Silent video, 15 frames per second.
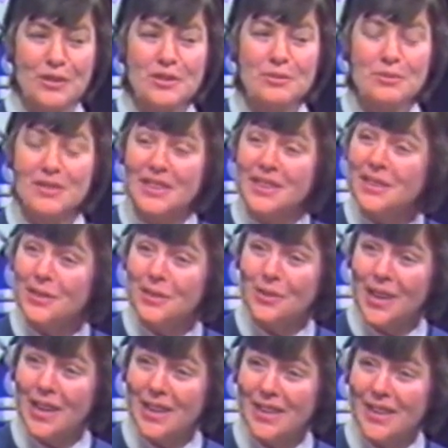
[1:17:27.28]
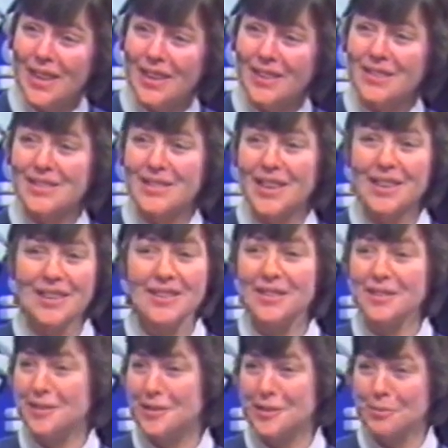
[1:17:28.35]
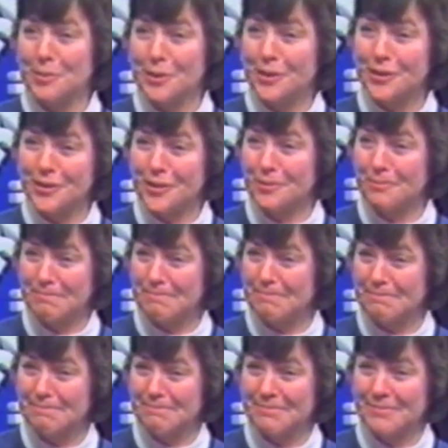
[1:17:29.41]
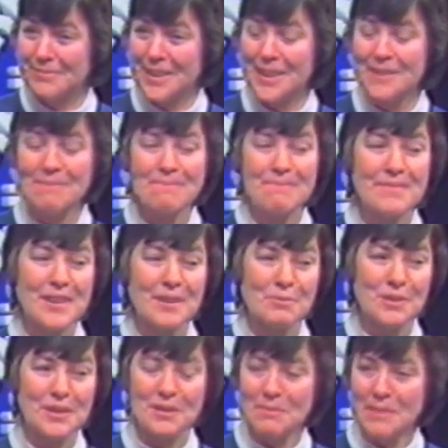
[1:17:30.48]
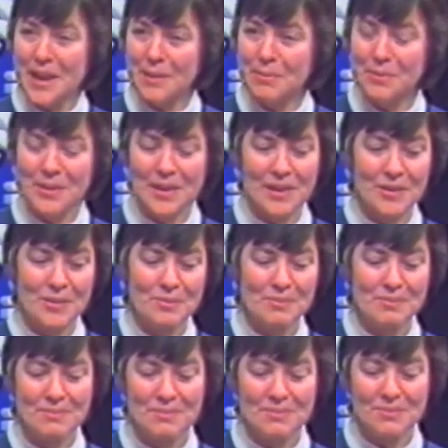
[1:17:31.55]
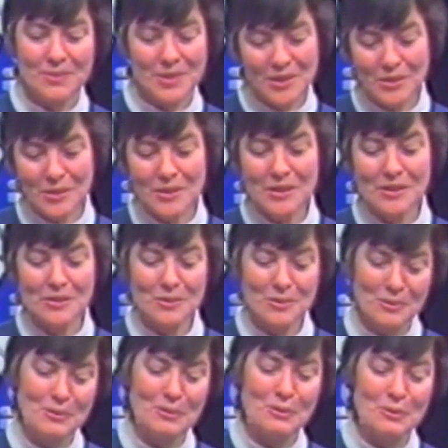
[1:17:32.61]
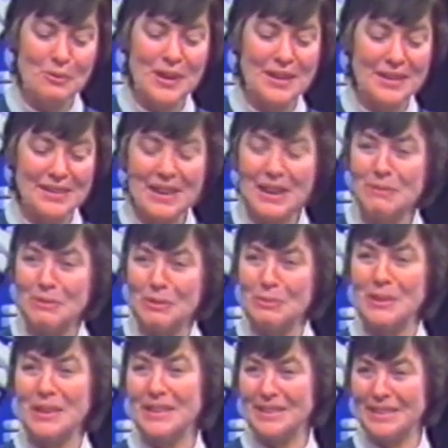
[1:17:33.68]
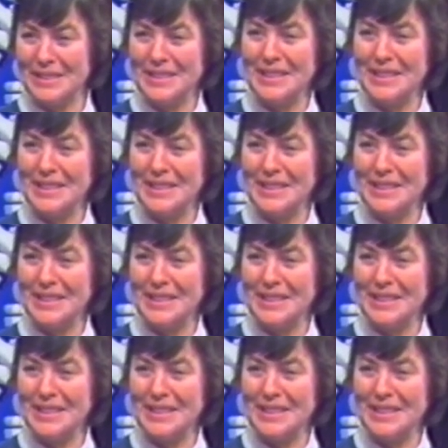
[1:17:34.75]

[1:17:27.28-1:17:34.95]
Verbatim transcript: the first was integrated, and the second is dispersed. Yes. Okay. But the map, um, we can go into when it came to be